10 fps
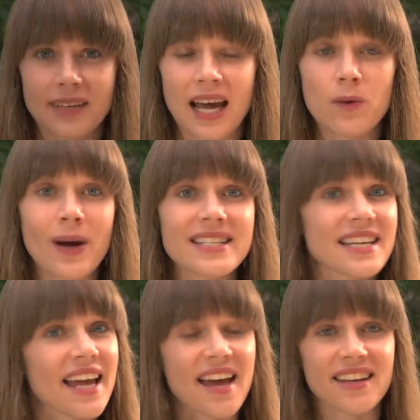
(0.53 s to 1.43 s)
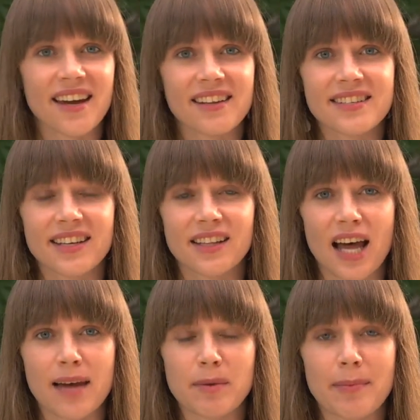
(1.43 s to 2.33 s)
I went to Kenya to
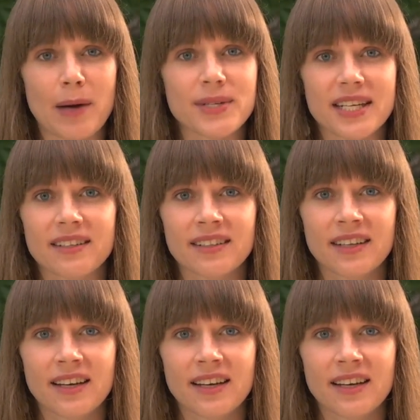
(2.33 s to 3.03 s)
climb a mountain.